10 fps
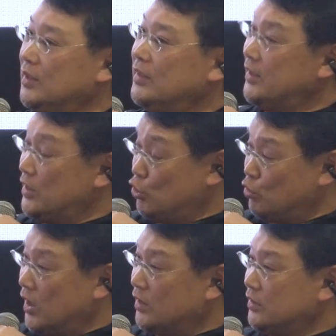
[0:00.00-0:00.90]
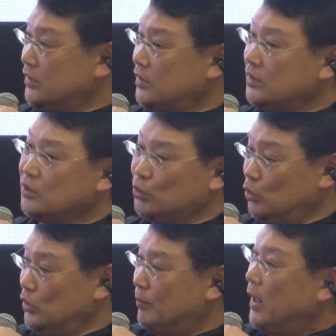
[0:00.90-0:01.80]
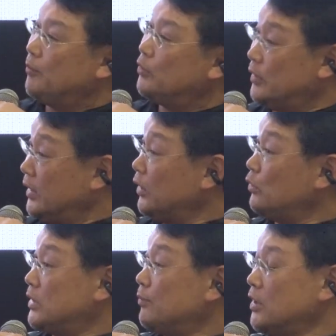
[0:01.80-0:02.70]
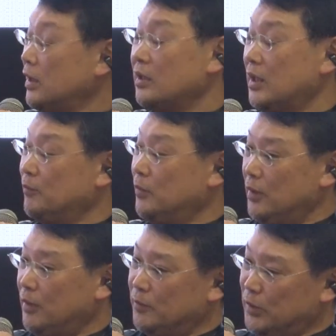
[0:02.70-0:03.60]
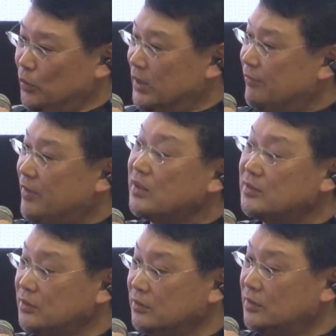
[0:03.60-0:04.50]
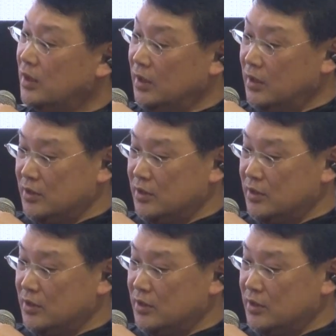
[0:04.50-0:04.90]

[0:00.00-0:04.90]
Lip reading: the data structure through the pipeline or something between the function